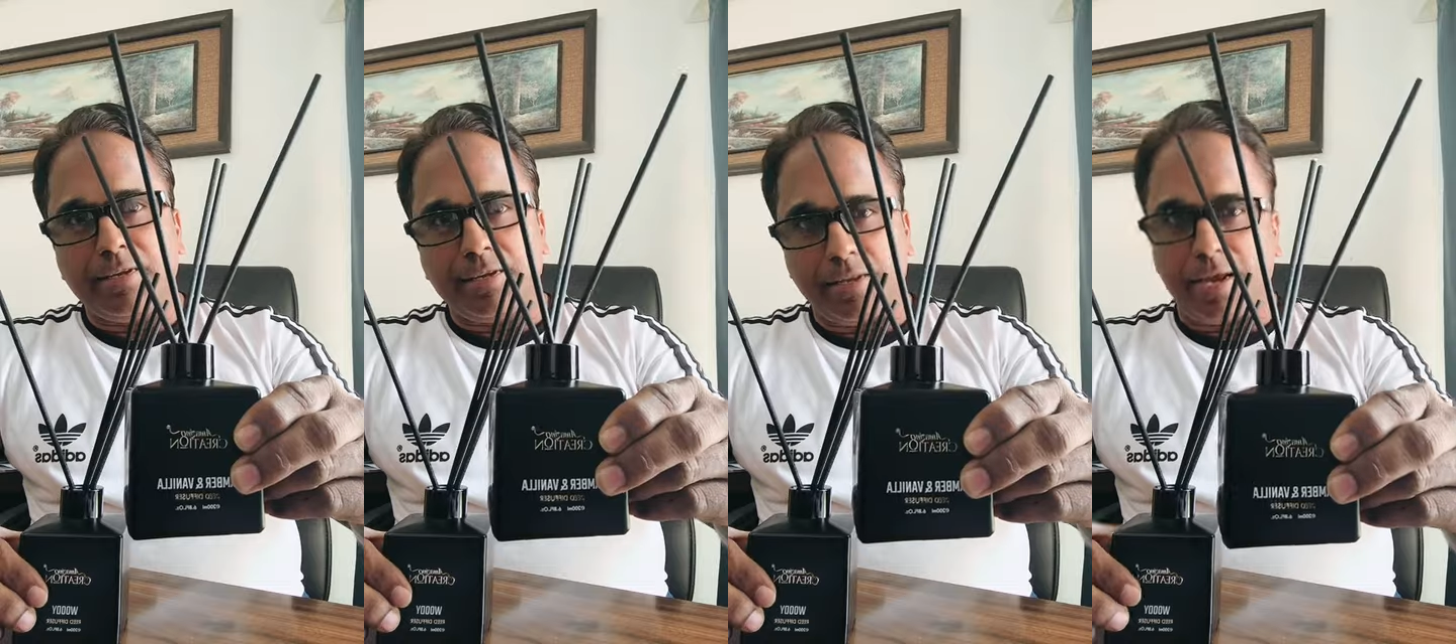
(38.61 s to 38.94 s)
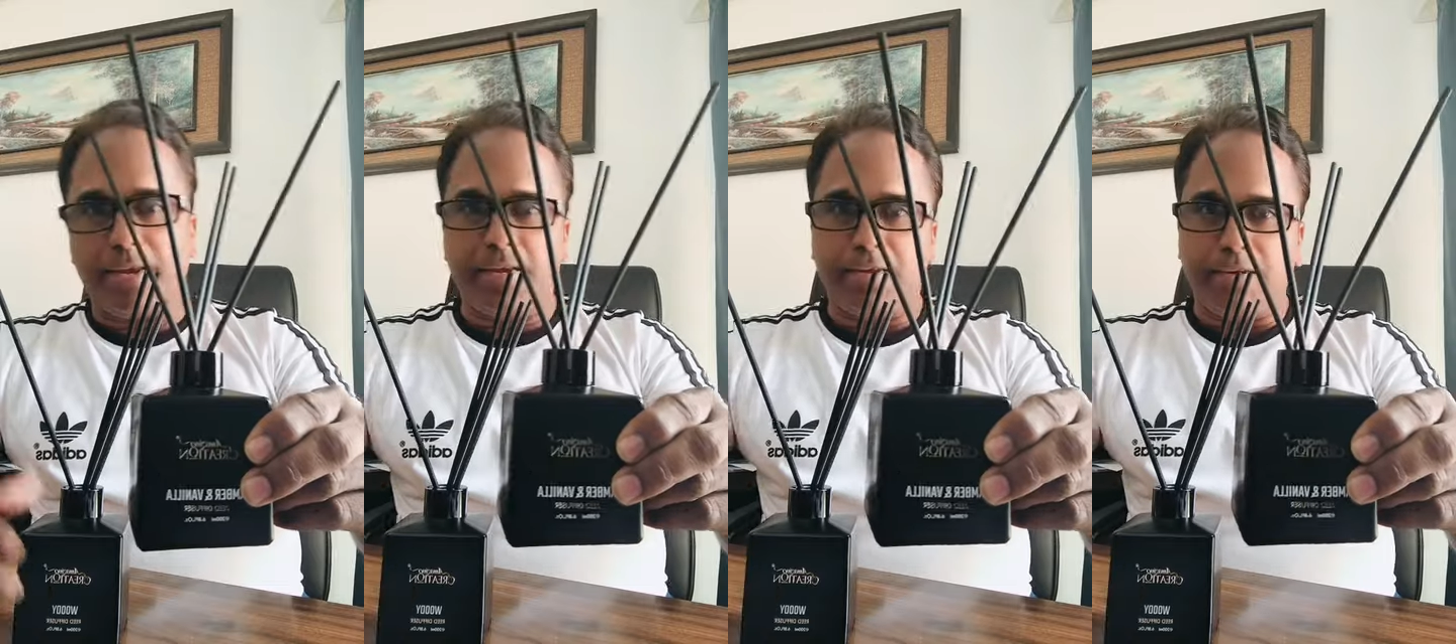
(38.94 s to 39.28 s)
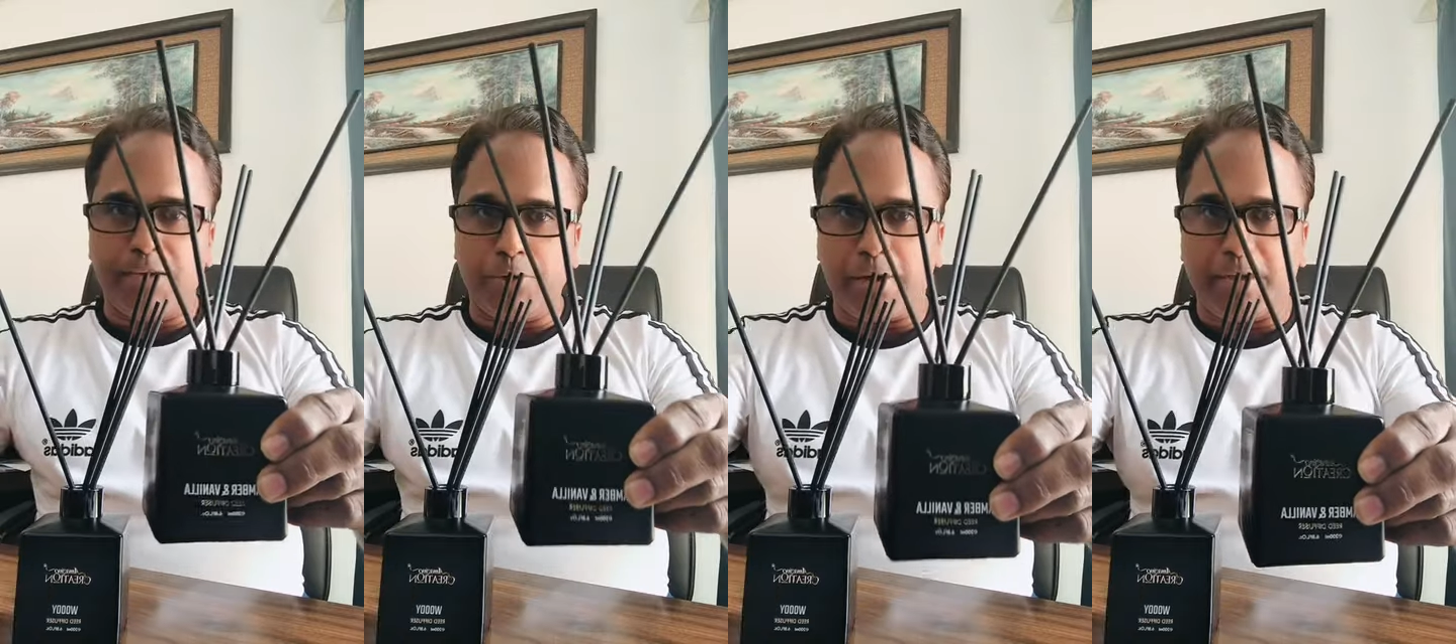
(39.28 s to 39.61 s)
like
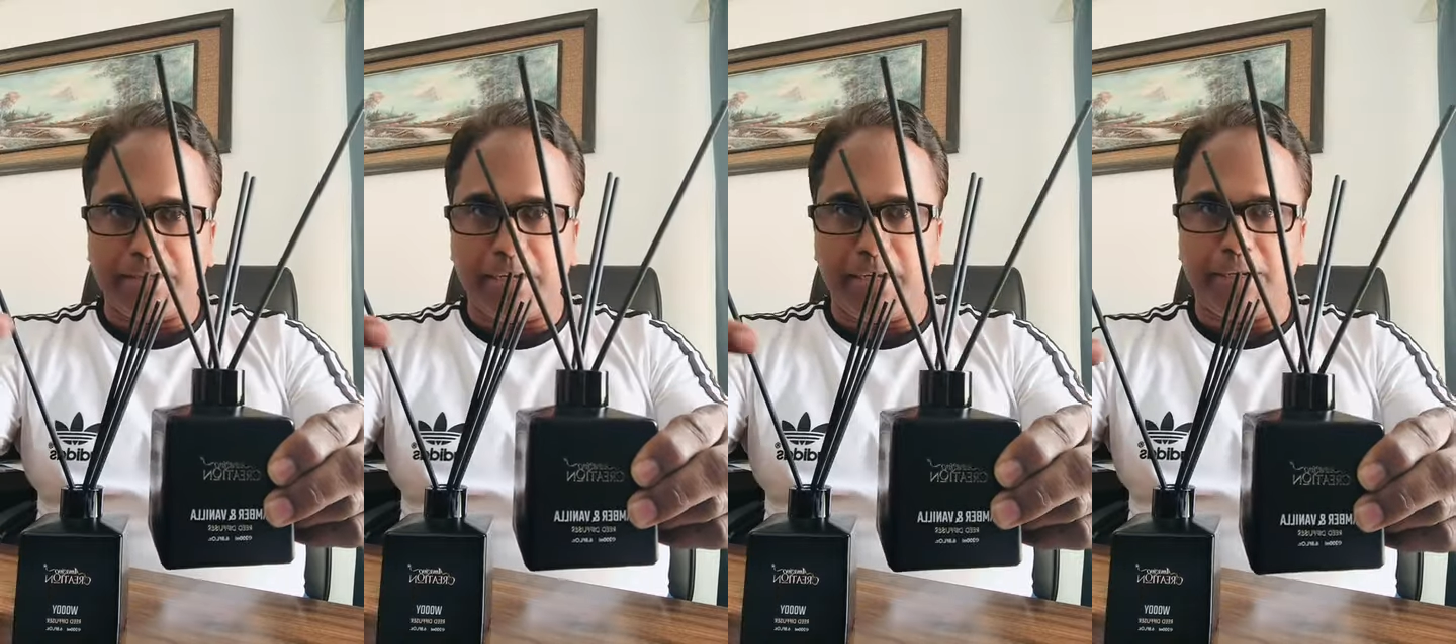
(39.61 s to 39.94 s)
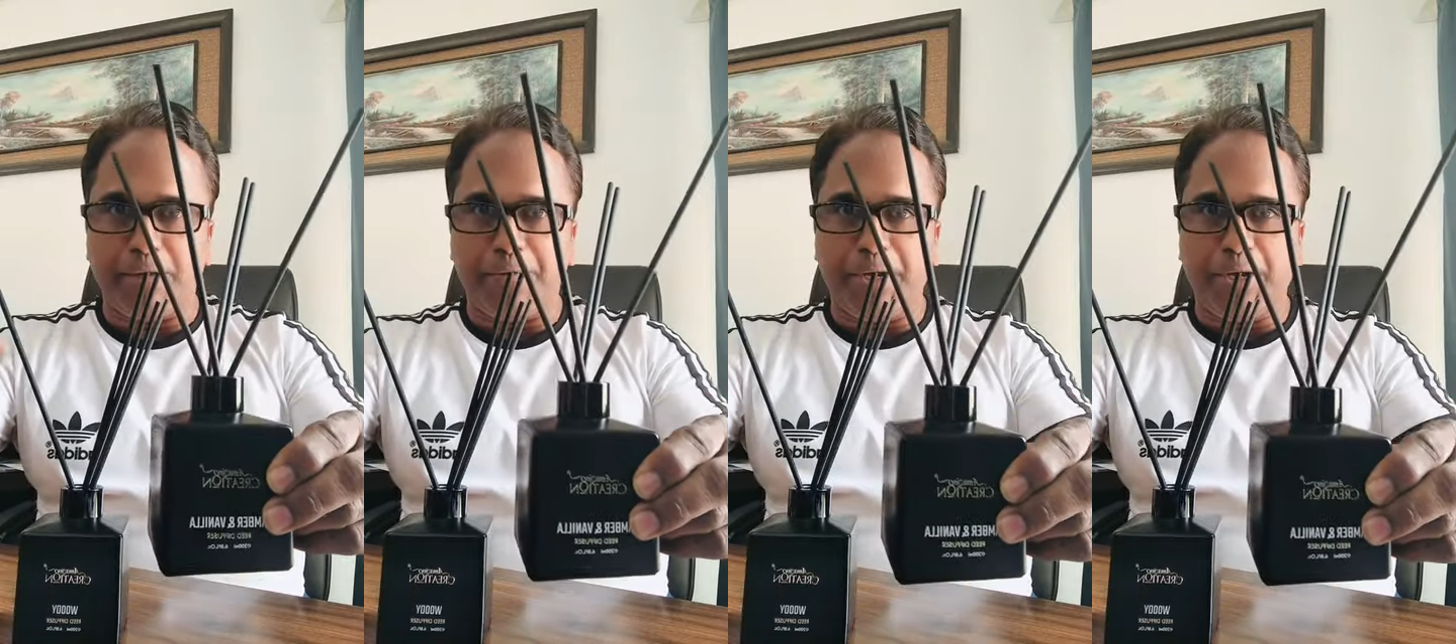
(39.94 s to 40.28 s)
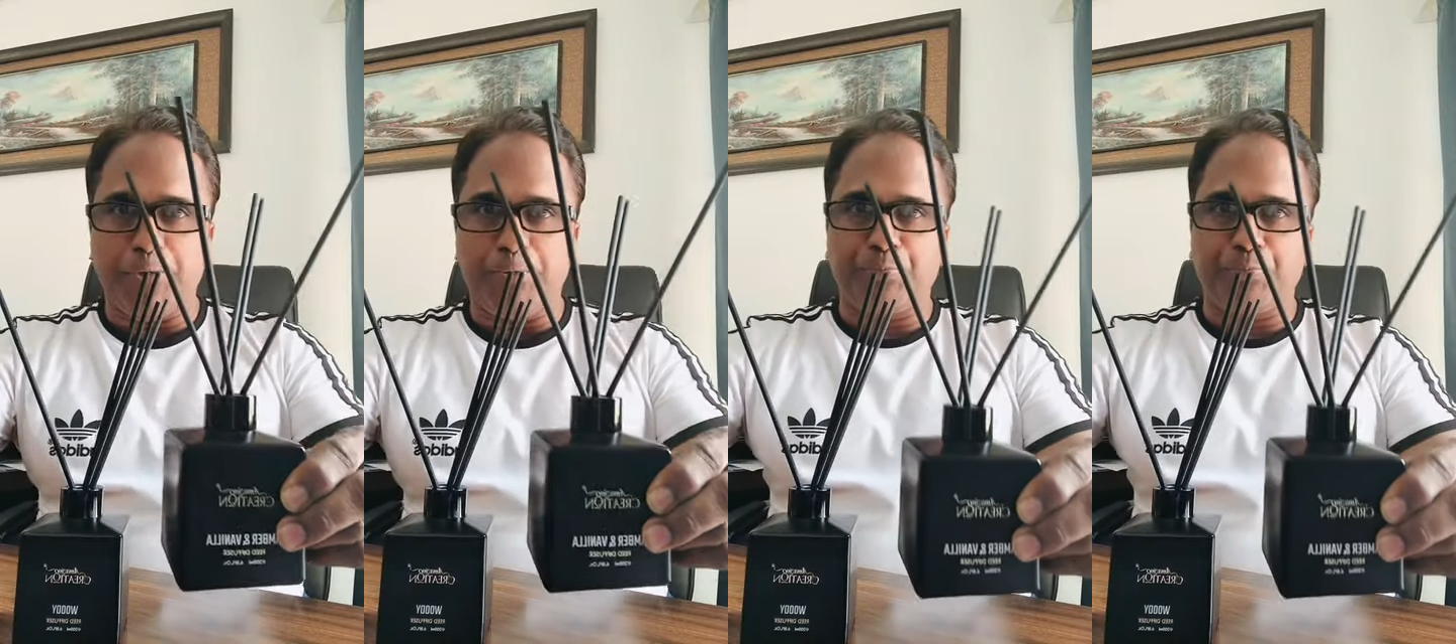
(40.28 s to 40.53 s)
you can see it in the video.